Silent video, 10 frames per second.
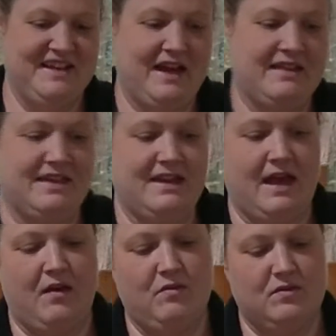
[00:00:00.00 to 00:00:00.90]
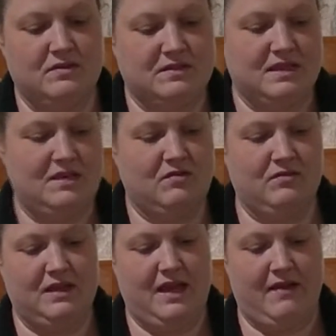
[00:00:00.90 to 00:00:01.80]
I think owls, they don't
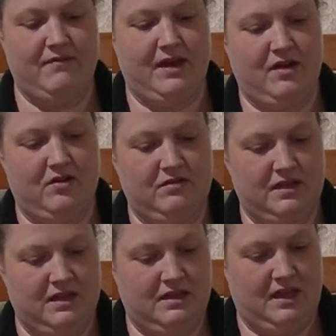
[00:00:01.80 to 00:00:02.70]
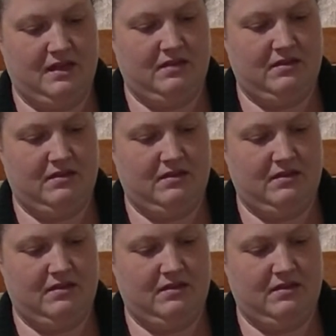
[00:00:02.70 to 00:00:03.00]
really have that curly thing.